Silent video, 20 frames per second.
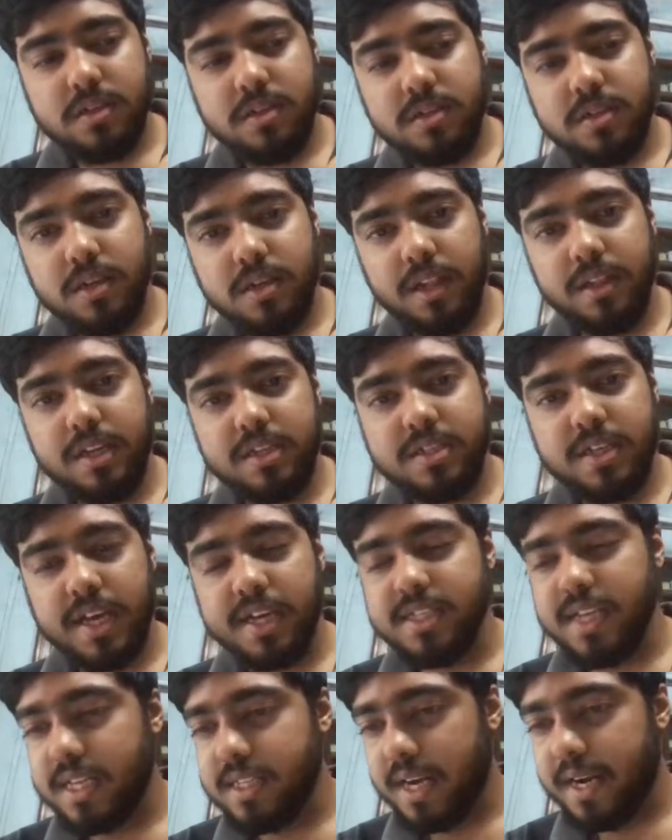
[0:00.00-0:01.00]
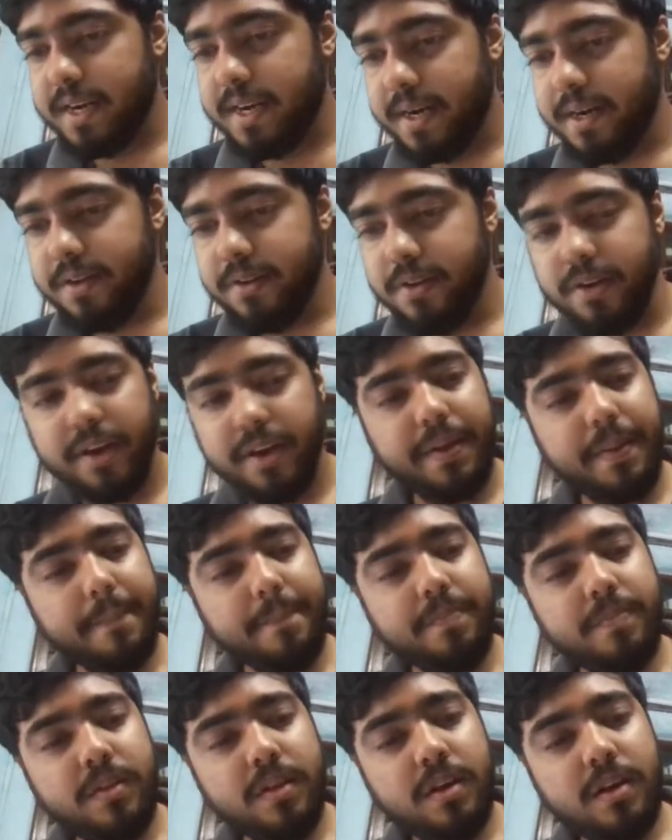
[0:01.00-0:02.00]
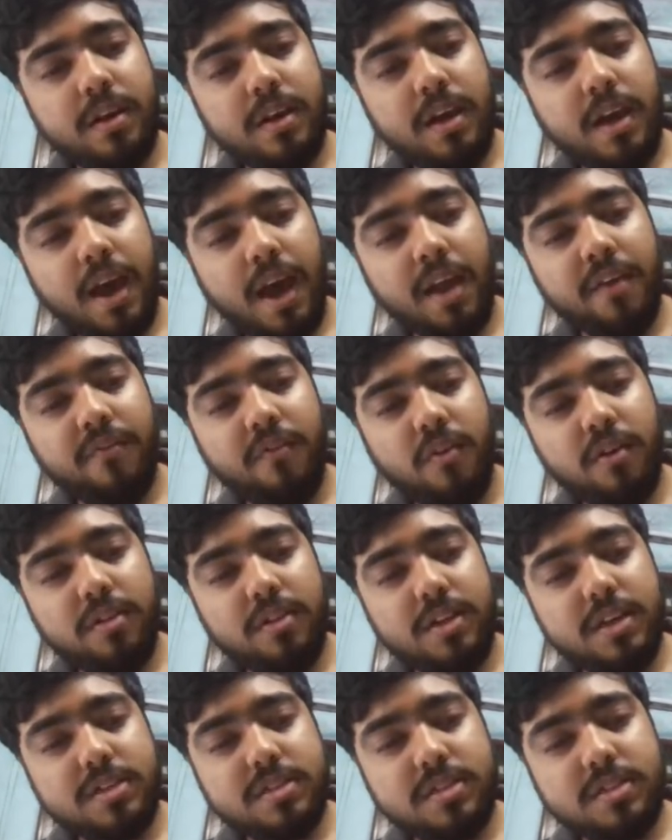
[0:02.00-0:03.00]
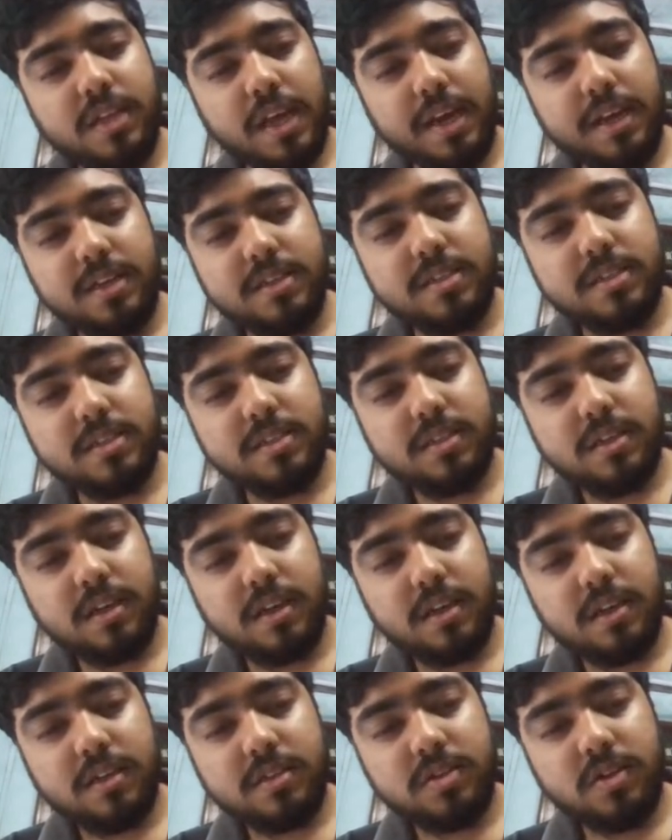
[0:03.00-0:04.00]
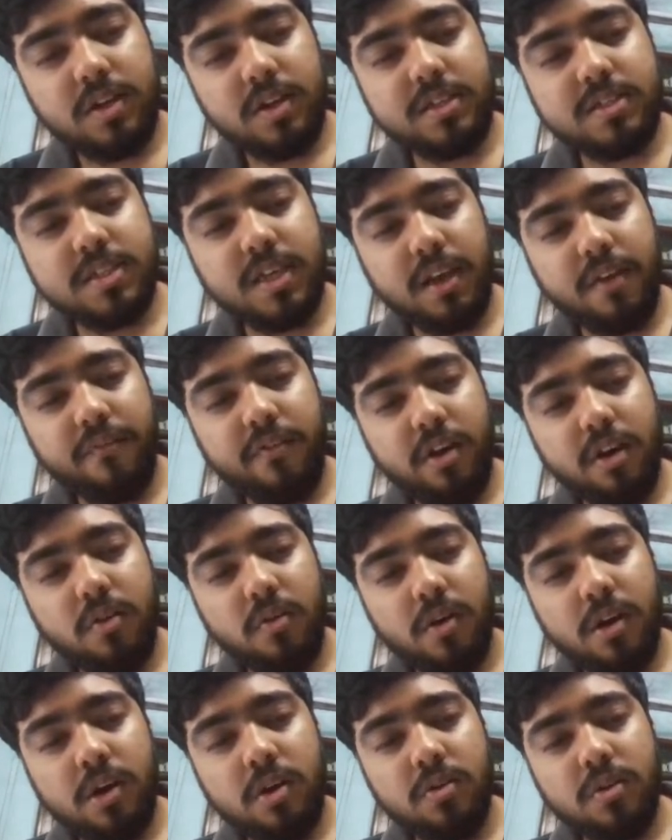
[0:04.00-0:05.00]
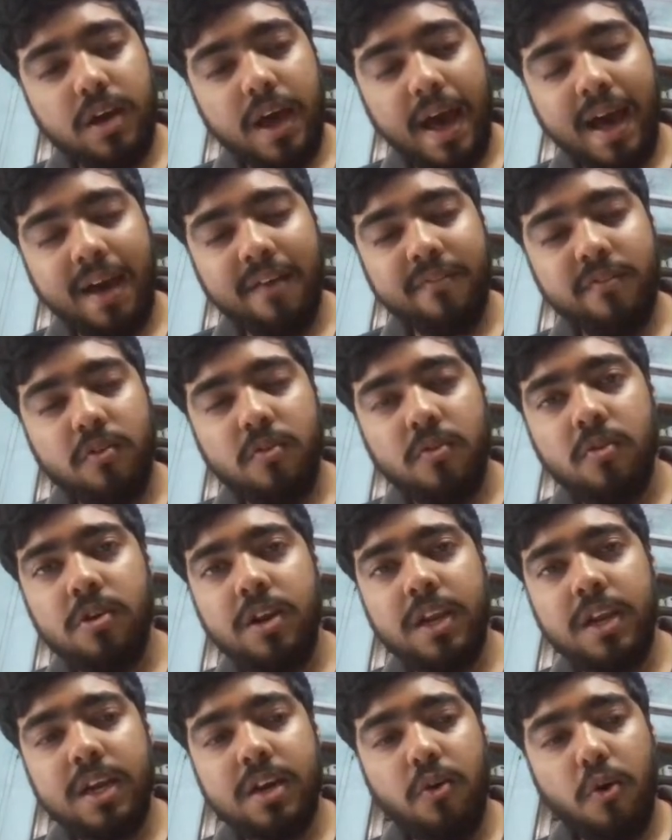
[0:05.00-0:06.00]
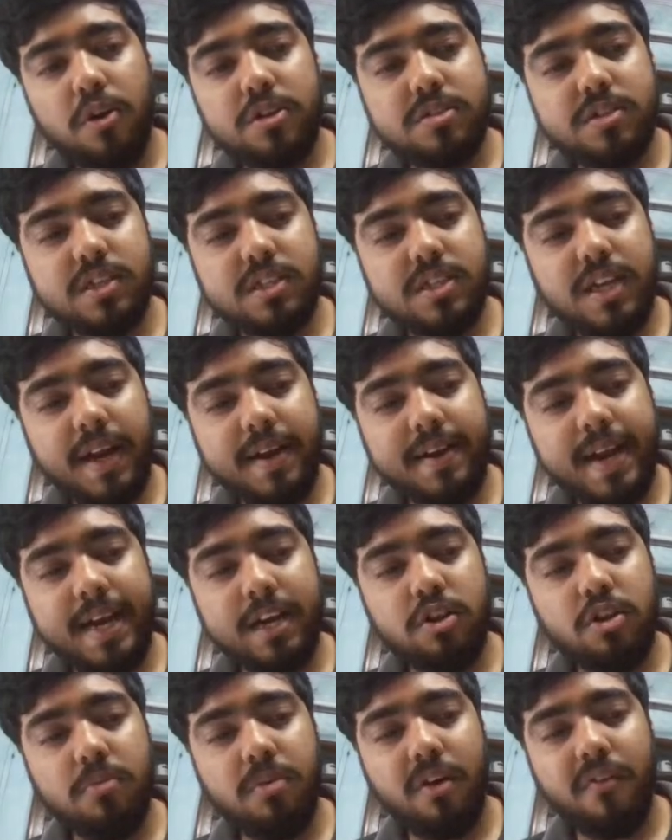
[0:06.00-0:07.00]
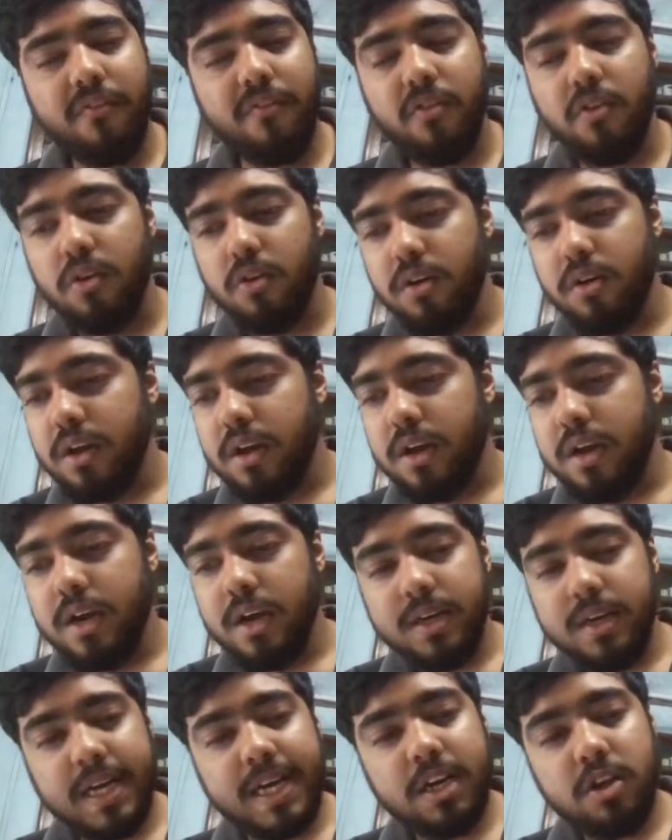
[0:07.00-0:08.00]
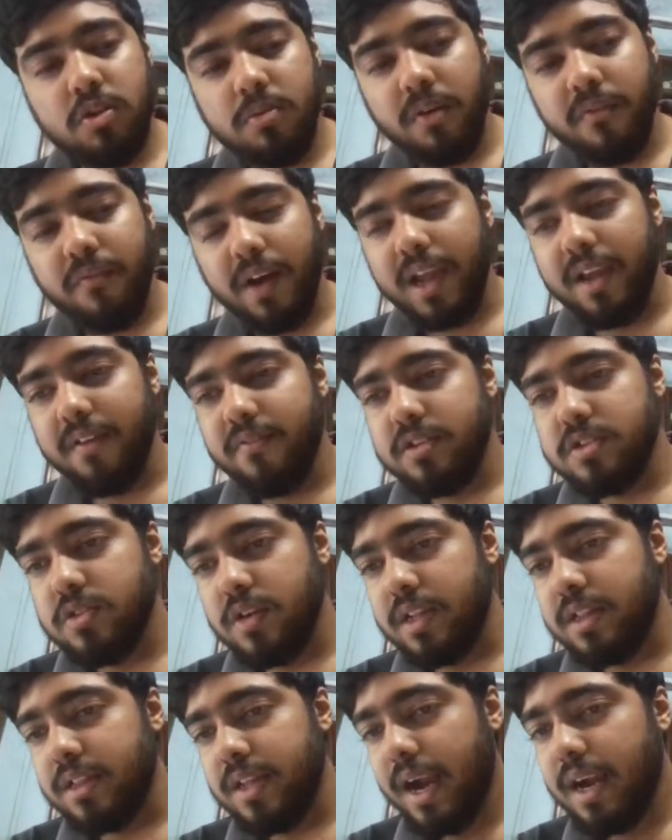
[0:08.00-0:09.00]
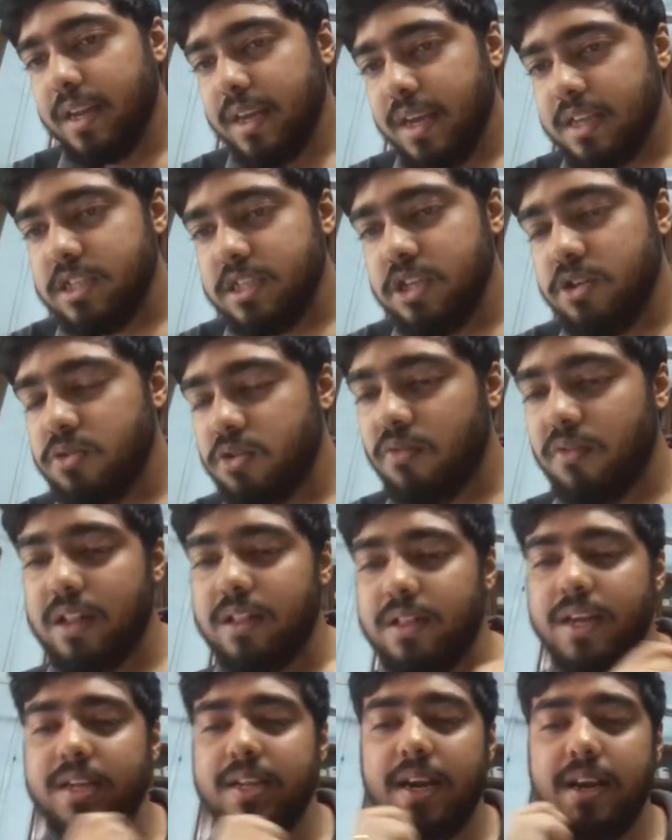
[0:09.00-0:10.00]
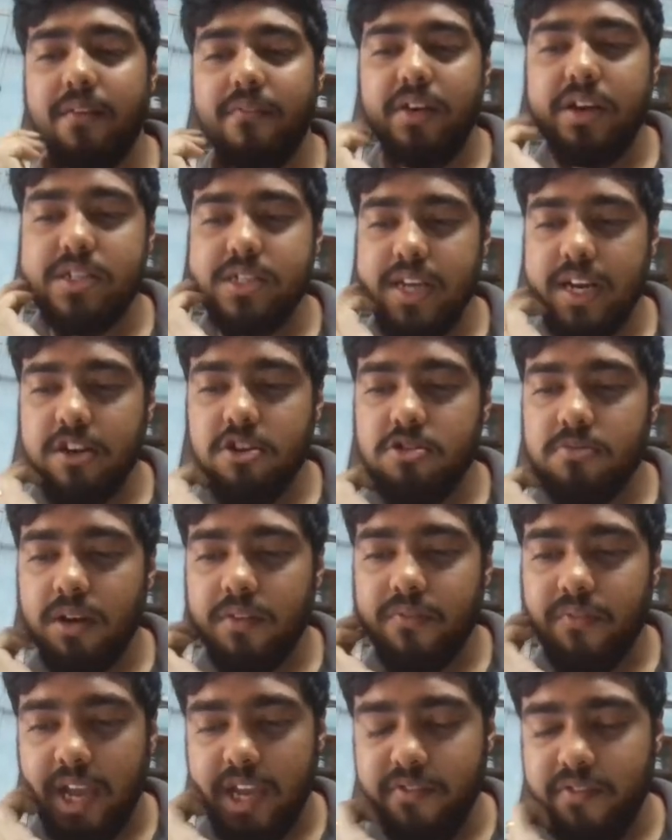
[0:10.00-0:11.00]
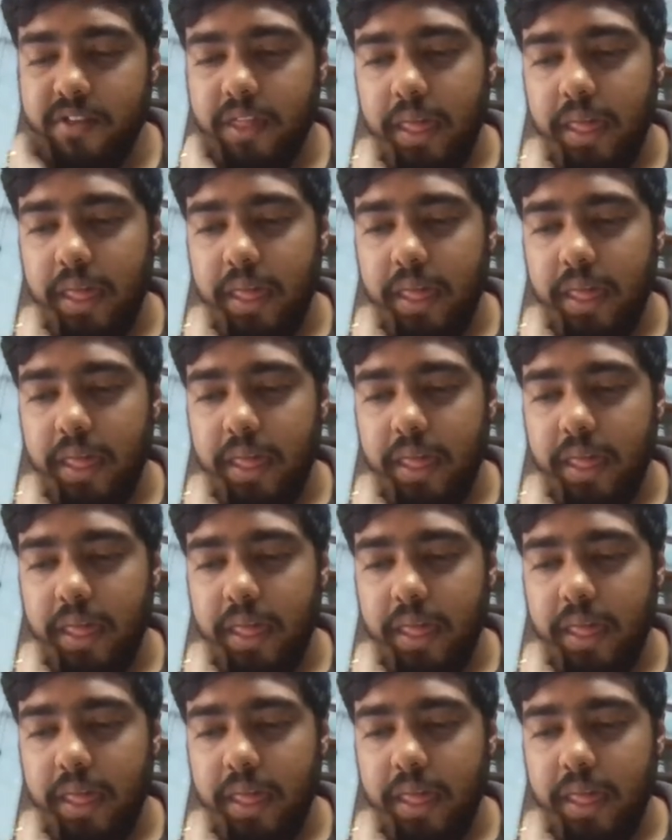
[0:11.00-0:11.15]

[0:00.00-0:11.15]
In this case, as I did. Okay. And for these things, so let's say if you're going to have only constants like 10 to the power 4, 10 to the power 5. So in that case, you know one thing, that if it's 10 to the power 5,